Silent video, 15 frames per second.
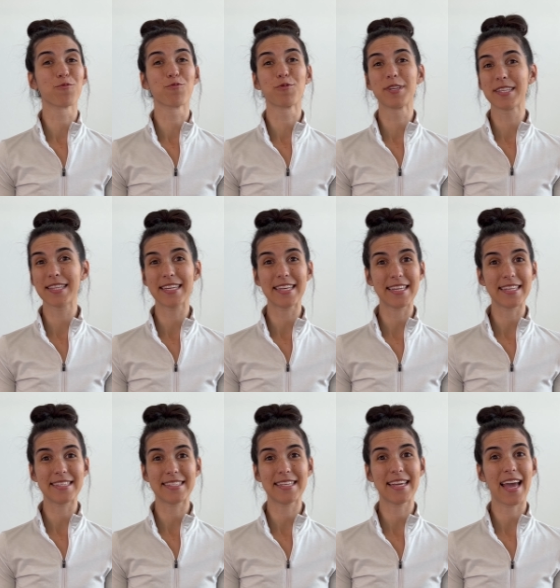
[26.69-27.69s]
really
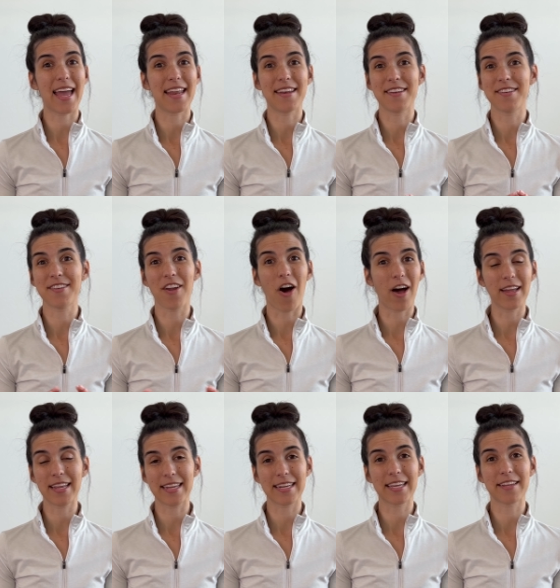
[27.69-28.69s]
easy and not
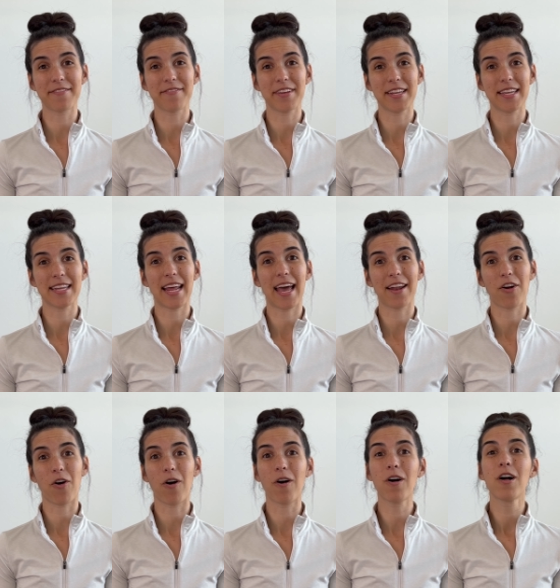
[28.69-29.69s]
inconvenient at
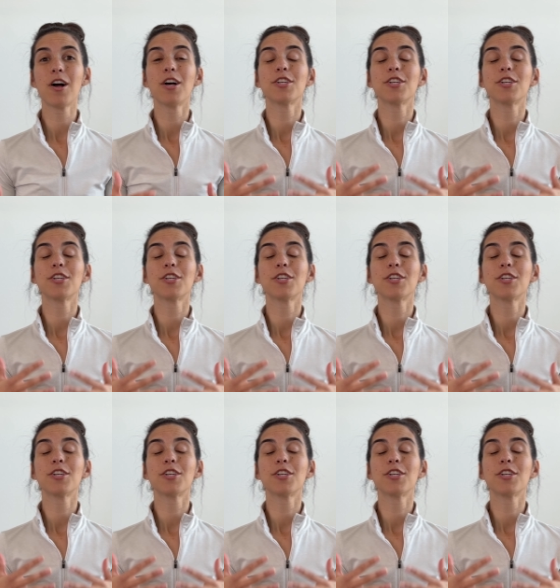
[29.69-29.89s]
all.